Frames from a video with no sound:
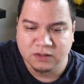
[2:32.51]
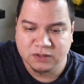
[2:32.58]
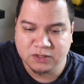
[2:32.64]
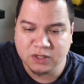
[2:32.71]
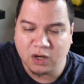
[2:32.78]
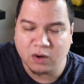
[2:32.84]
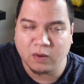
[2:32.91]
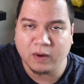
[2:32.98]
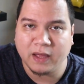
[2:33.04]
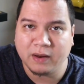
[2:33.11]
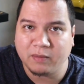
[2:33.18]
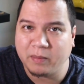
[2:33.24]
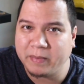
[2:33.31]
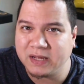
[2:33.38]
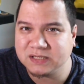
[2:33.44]
So it
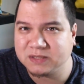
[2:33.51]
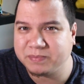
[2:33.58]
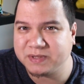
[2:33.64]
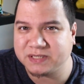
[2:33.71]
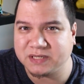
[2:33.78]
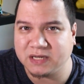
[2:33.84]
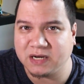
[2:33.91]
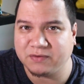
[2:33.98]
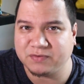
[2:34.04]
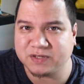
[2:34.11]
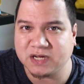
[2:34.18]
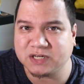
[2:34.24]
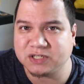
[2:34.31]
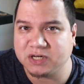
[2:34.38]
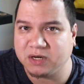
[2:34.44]
remains to be seen if it's
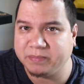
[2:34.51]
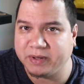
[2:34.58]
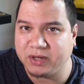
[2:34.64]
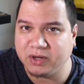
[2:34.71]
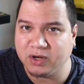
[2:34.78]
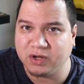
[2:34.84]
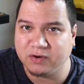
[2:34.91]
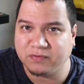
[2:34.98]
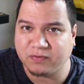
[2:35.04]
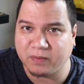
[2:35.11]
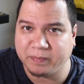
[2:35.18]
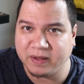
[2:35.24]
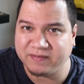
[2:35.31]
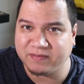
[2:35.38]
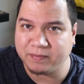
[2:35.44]
actually going to be good for
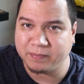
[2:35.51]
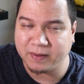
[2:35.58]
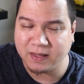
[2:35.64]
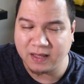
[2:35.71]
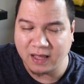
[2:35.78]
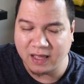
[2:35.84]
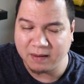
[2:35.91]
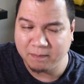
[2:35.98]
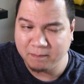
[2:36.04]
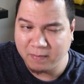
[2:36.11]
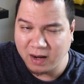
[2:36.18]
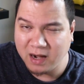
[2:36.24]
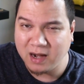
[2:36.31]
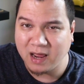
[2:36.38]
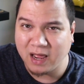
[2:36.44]
PvP. It
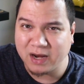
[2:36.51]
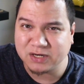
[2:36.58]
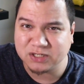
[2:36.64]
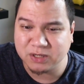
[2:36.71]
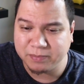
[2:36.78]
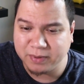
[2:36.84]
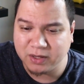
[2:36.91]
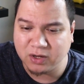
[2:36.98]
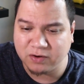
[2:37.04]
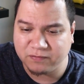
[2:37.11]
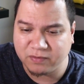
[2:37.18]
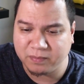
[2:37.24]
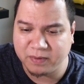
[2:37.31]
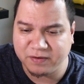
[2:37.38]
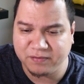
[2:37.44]
might actually be good
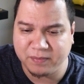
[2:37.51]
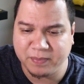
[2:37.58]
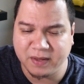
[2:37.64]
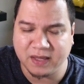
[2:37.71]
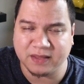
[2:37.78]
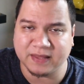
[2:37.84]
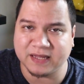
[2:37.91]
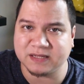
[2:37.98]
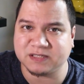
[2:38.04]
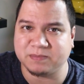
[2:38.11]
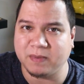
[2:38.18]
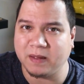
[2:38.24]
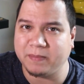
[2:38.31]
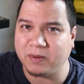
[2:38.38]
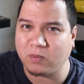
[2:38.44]
for PvP, and that's
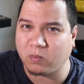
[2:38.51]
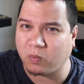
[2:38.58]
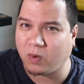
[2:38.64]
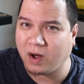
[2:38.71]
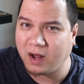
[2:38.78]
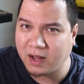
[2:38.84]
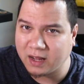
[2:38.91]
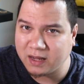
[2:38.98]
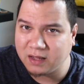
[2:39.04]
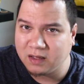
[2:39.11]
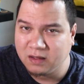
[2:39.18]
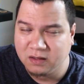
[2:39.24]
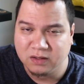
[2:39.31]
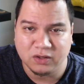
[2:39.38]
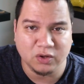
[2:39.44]
maybe why
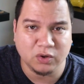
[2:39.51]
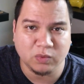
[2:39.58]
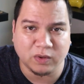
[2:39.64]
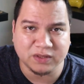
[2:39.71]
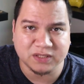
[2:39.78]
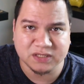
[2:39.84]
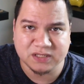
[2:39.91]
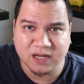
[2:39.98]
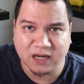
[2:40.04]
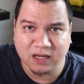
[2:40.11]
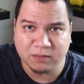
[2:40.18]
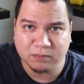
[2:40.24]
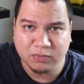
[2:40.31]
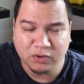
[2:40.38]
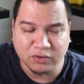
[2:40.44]
you'd want the
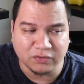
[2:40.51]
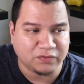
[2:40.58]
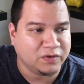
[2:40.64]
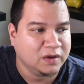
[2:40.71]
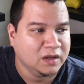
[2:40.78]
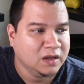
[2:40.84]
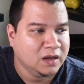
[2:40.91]
second move.